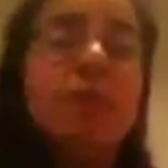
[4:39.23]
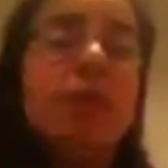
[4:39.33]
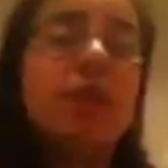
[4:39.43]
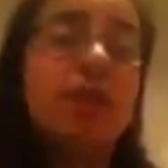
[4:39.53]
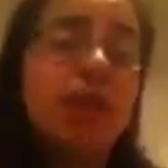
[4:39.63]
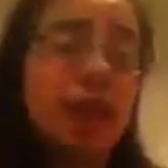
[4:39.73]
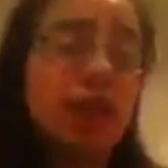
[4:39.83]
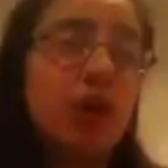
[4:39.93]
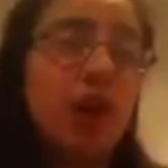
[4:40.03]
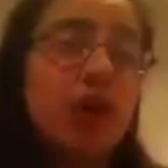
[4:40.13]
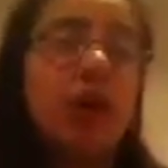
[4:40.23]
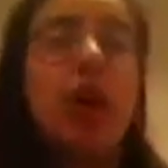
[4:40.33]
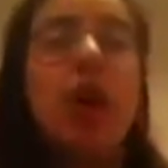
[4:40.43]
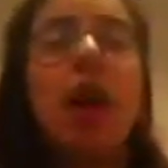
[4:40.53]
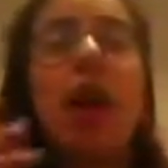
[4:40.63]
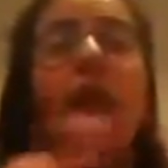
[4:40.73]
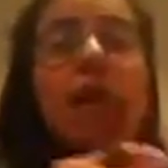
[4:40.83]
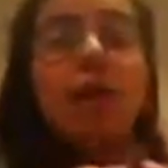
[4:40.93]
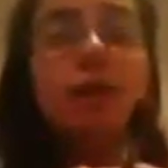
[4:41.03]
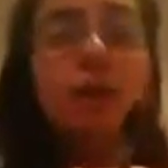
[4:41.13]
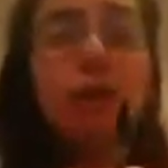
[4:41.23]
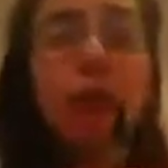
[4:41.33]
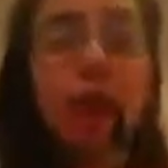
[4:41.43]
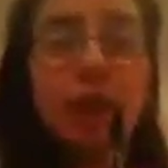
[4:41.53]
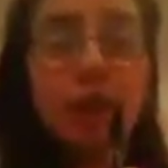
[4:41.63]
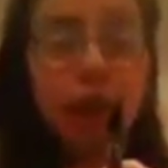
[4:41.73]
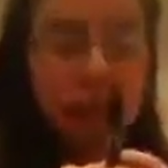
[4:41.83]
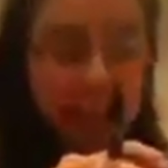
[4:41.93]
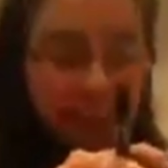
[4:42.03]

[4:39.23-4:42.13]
plus the electron, and that's where you get your